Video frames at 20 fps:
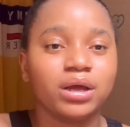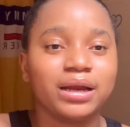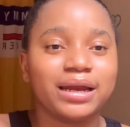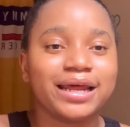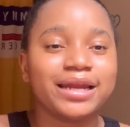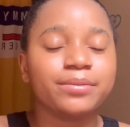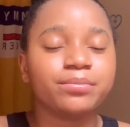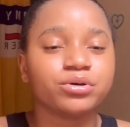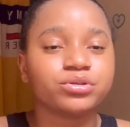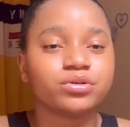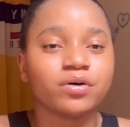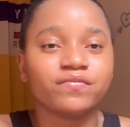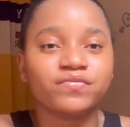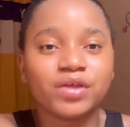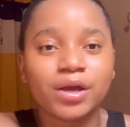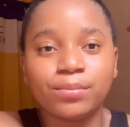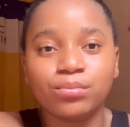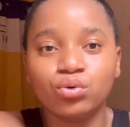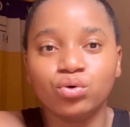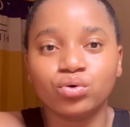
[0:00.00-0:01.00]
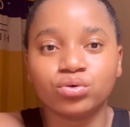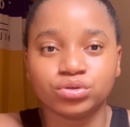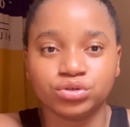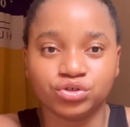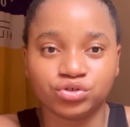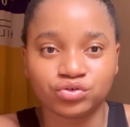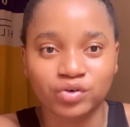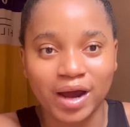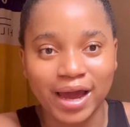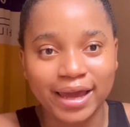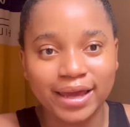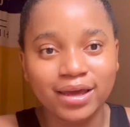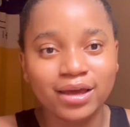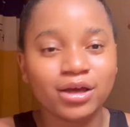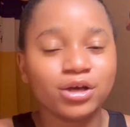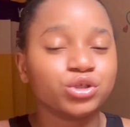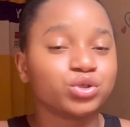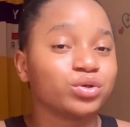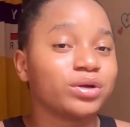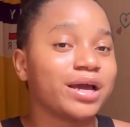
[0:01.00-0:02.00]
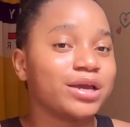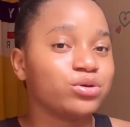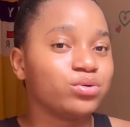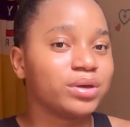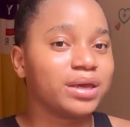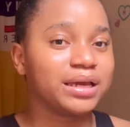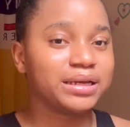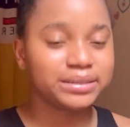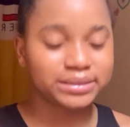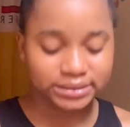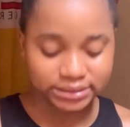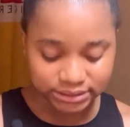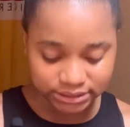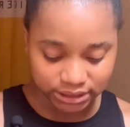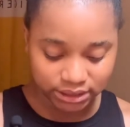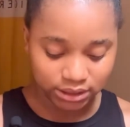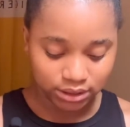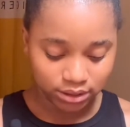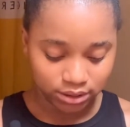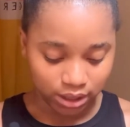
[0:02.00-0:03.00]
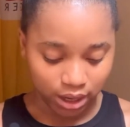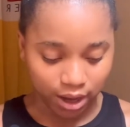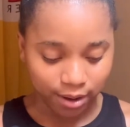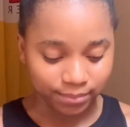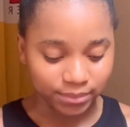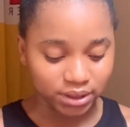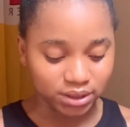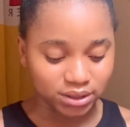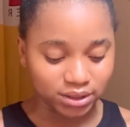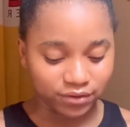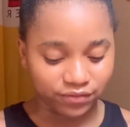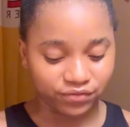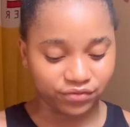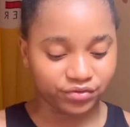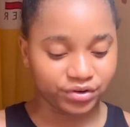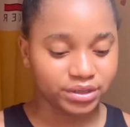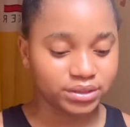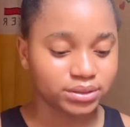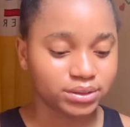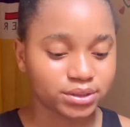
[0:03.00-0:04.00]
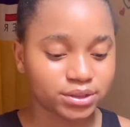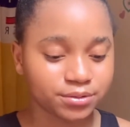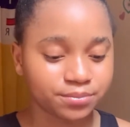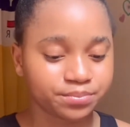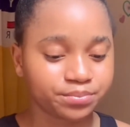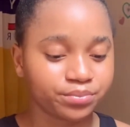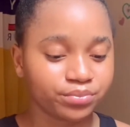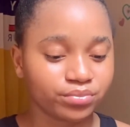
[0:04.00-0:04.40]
Let the both of them look dry so that you can see the difference.